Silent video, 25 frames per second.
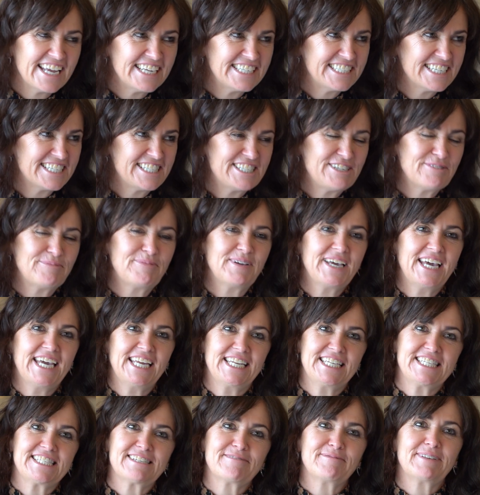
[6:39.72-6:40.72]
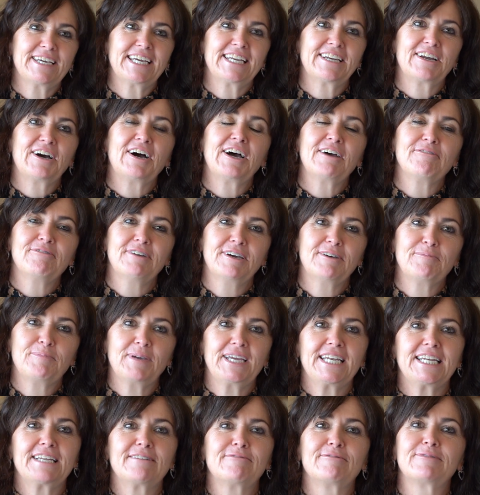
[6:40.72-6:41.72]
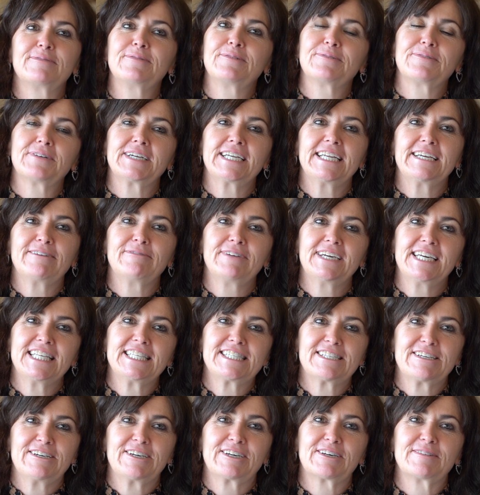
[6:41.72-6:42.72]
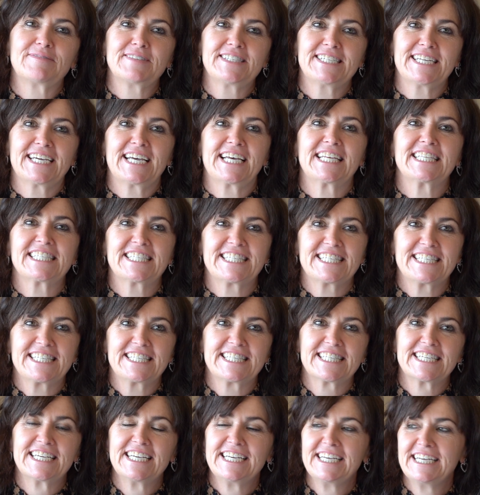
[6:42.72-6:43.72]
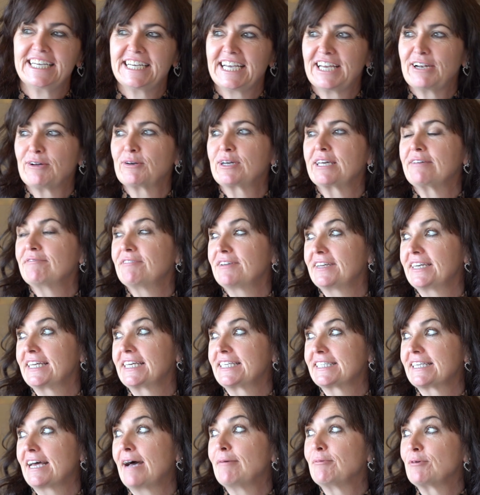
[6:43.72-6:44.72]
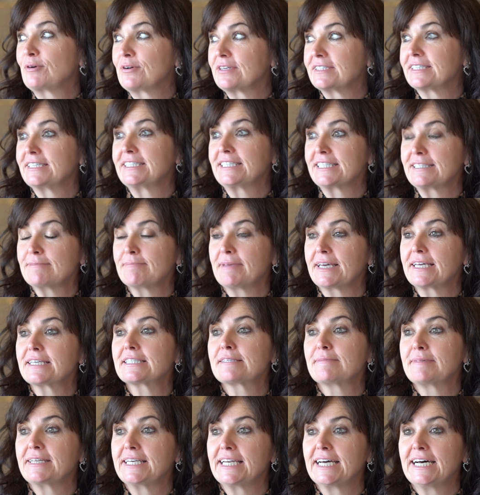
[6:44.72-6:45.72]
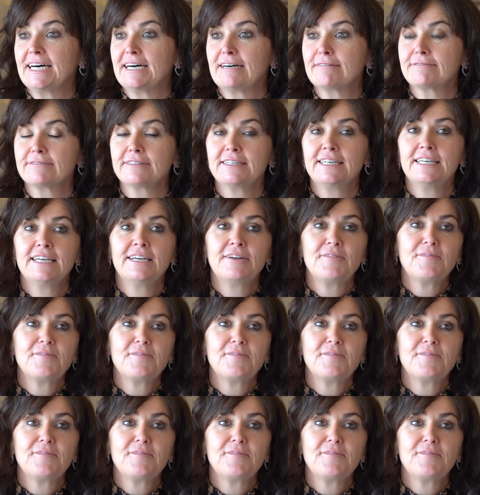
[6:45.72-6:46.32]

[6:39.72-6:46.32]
Just depends. I mean, I've been in really weird circumstances, and I'll give you an example because it just makes me laugh.